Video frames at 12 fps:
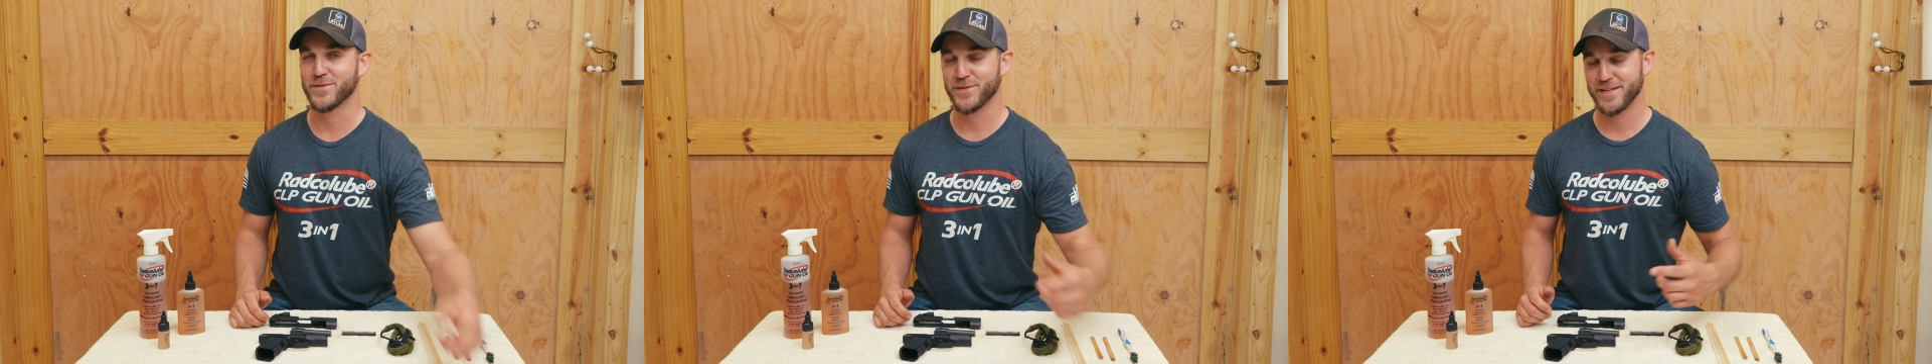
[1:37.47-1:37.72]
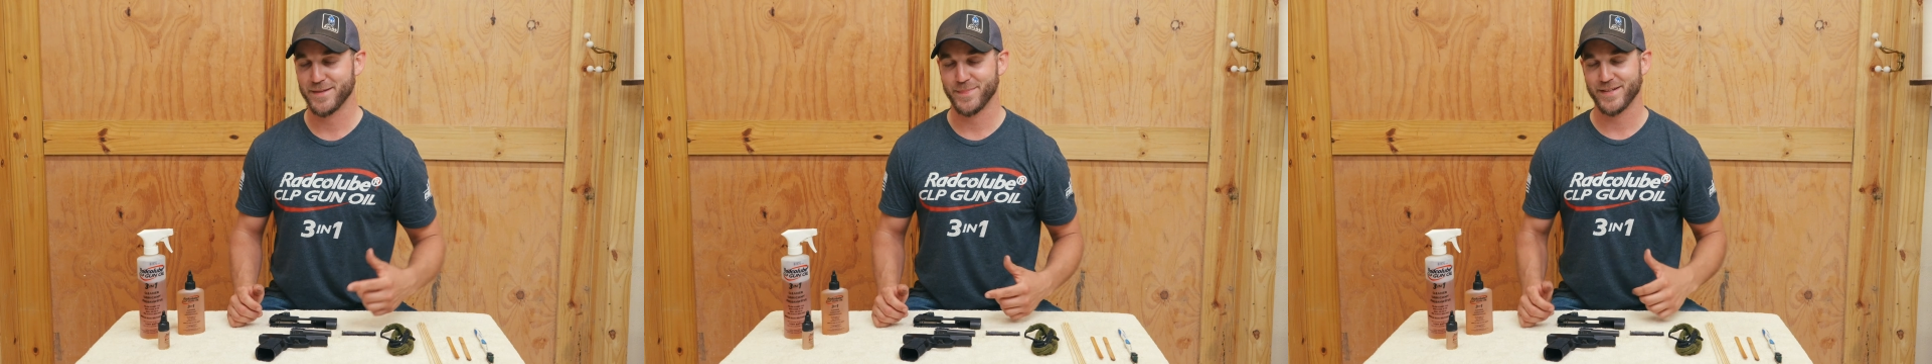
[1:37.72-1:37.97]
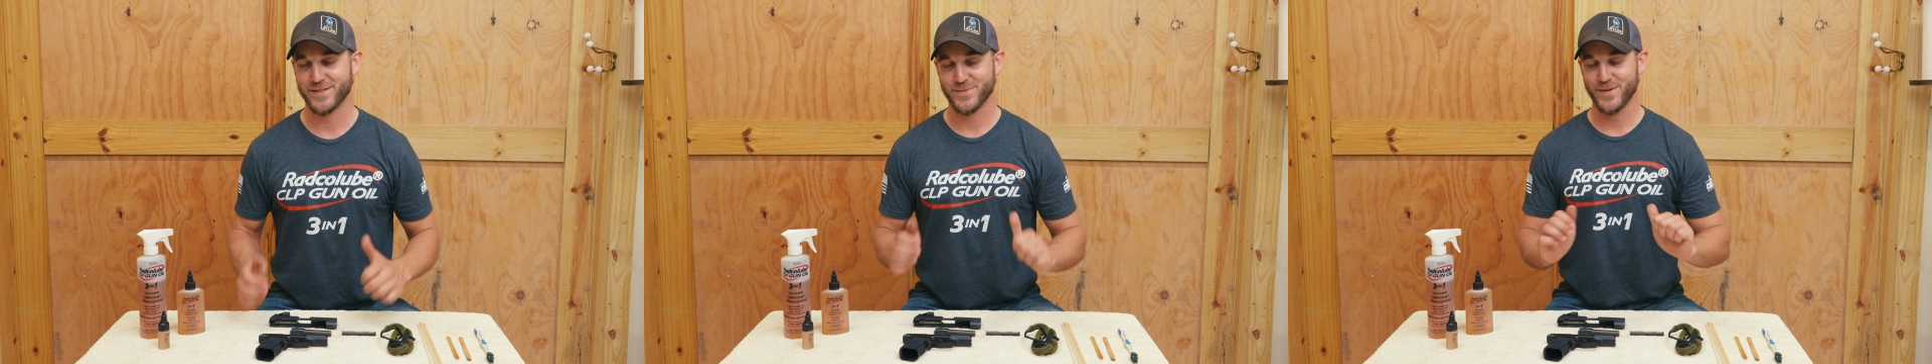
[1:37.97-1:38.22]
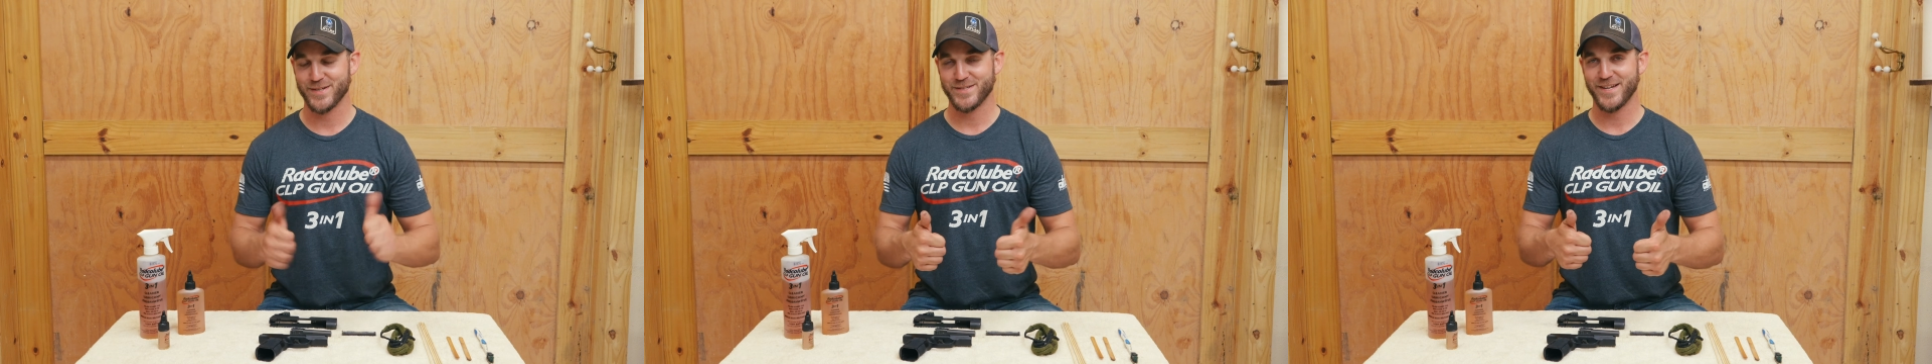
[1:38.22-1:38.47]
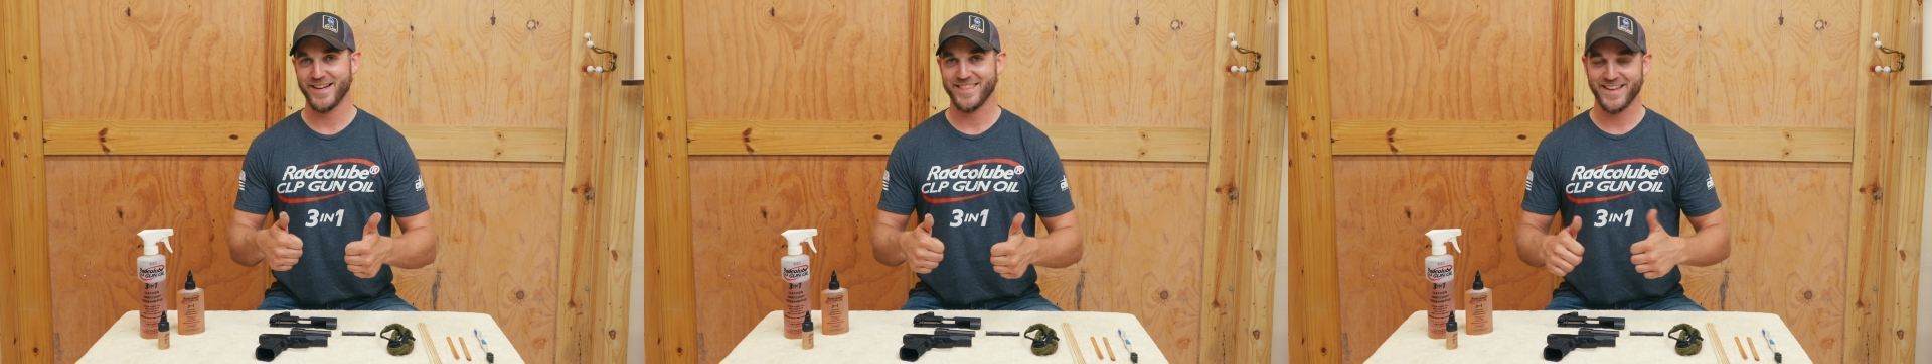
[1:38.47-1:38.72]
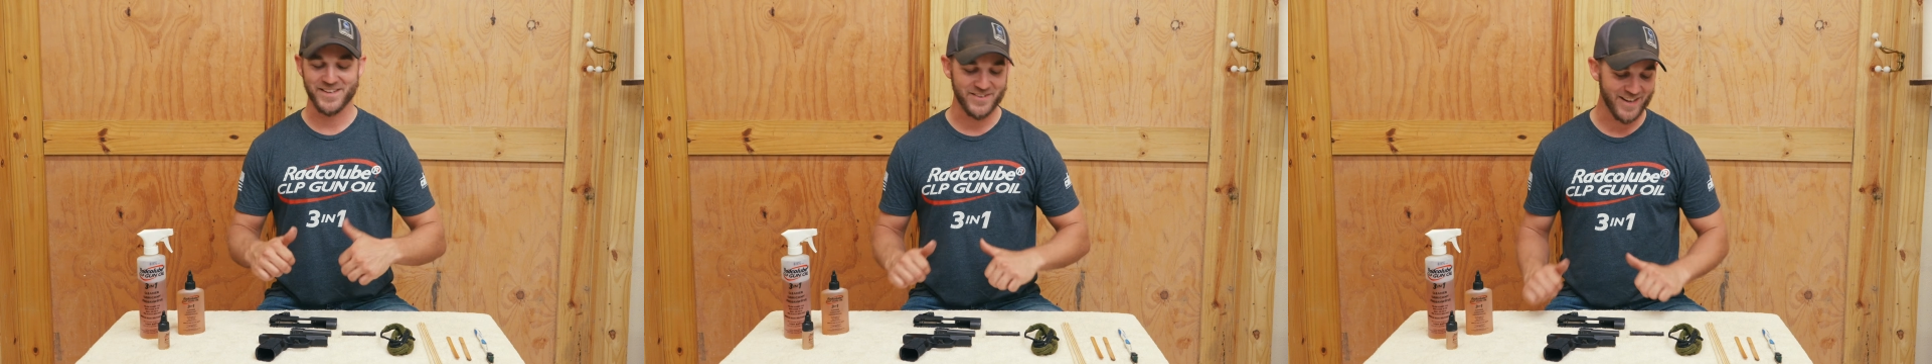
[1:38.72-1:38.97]
from the Independence Range Day.
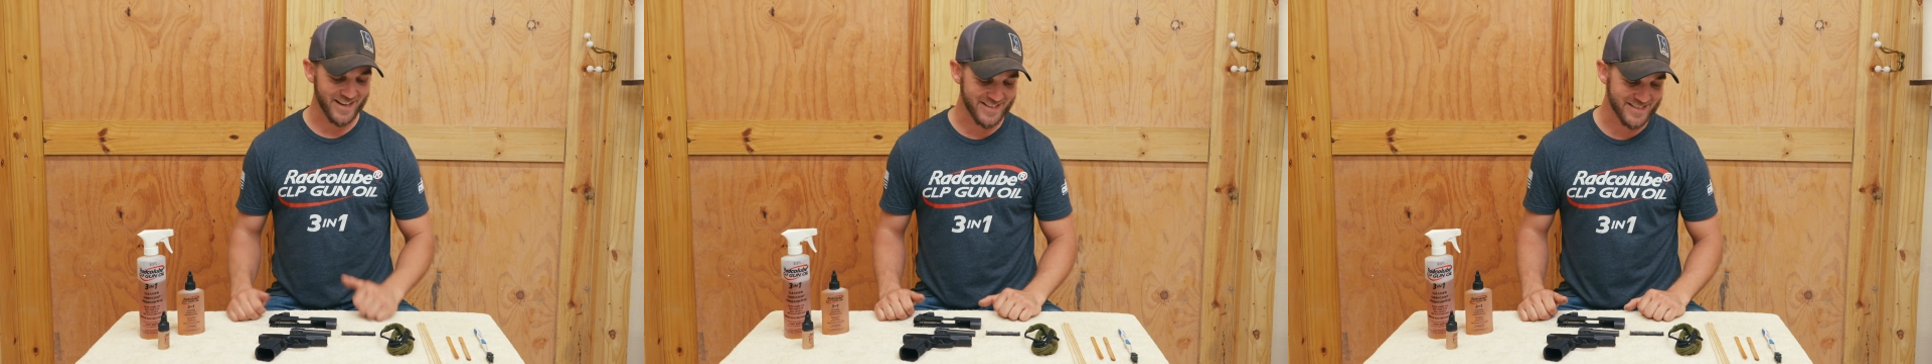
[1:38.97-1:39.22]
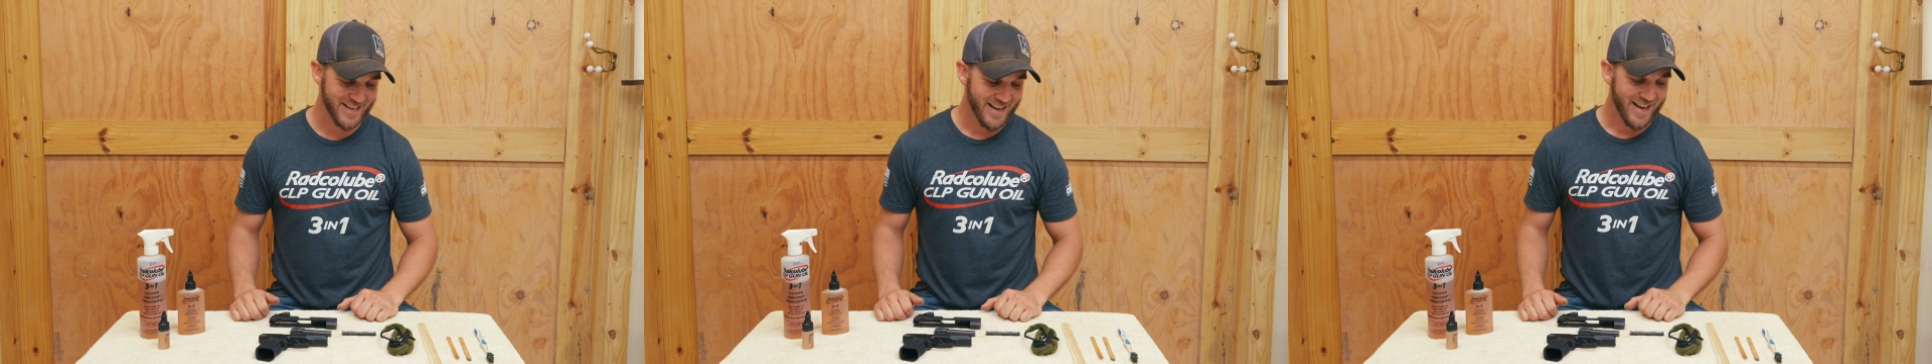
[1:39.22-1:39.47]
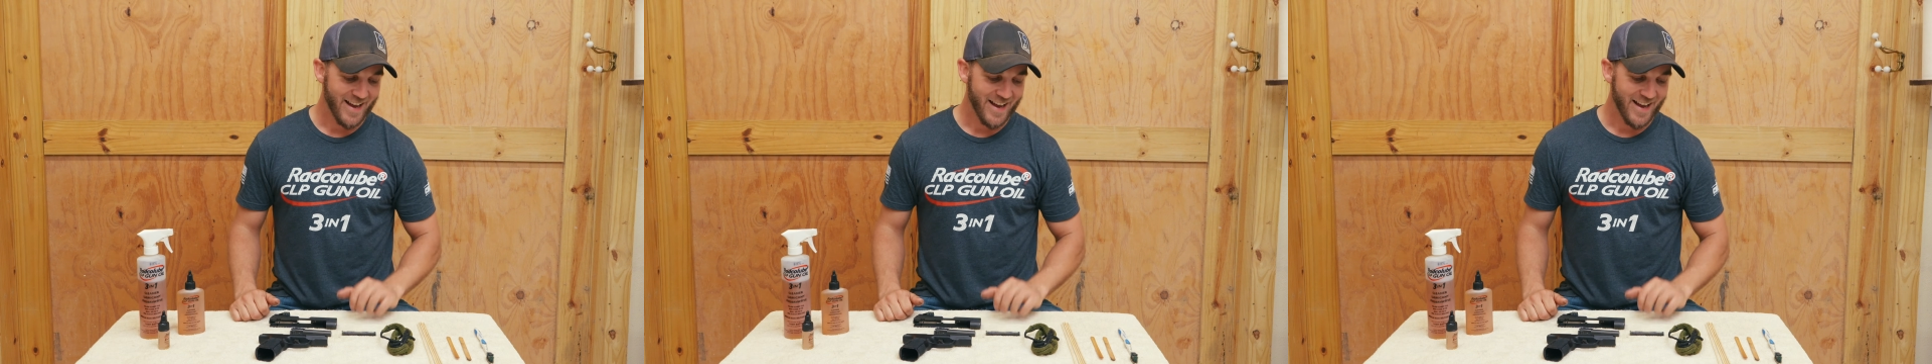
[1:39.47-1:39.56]
Thank you guys.